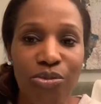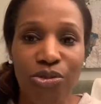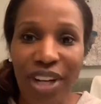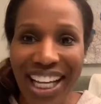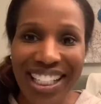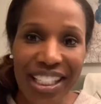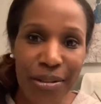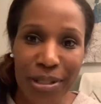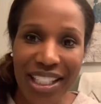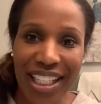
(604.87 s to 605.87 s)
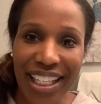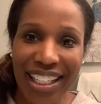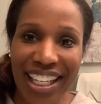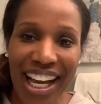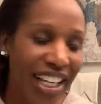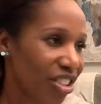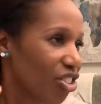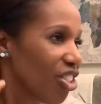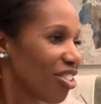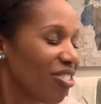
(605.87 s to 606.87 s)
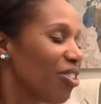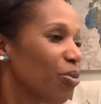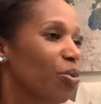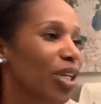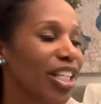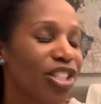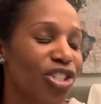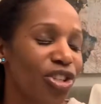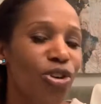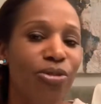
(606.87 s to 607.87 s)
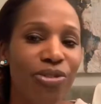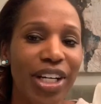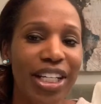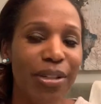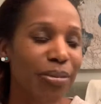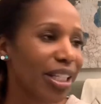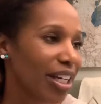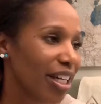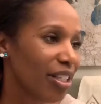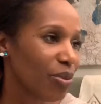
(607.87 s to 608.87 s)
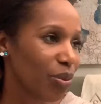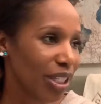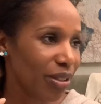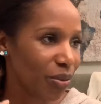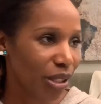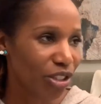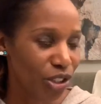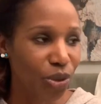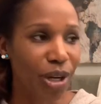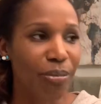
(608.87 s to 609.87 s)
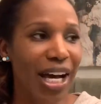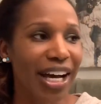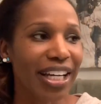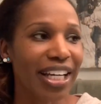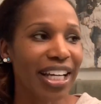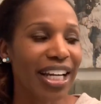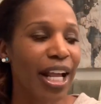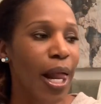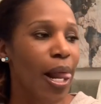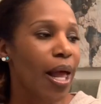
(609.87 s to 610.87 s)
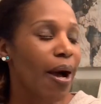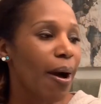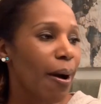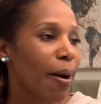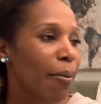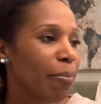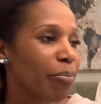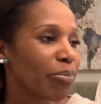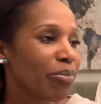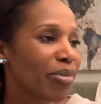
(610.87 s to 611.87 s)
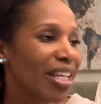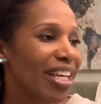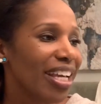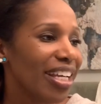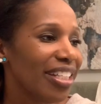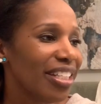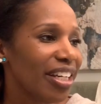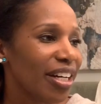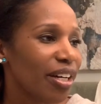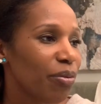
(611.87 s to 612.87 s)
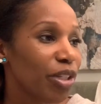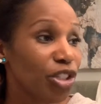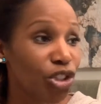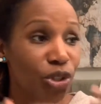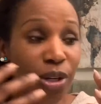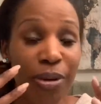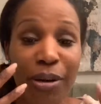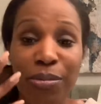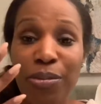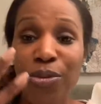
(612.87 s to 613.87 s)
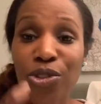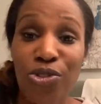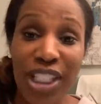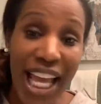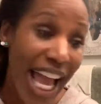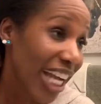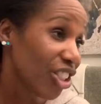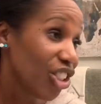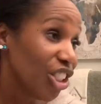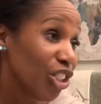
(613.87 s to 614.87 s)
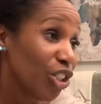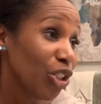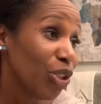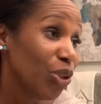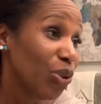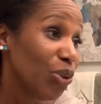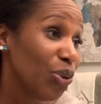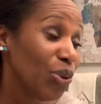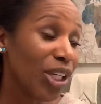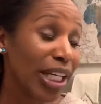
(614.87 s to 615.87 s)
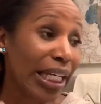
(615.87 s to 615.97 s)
red lipstick. I just, it's so funny because we, we joke about it. Um, and uh, we joke about people's reaction to,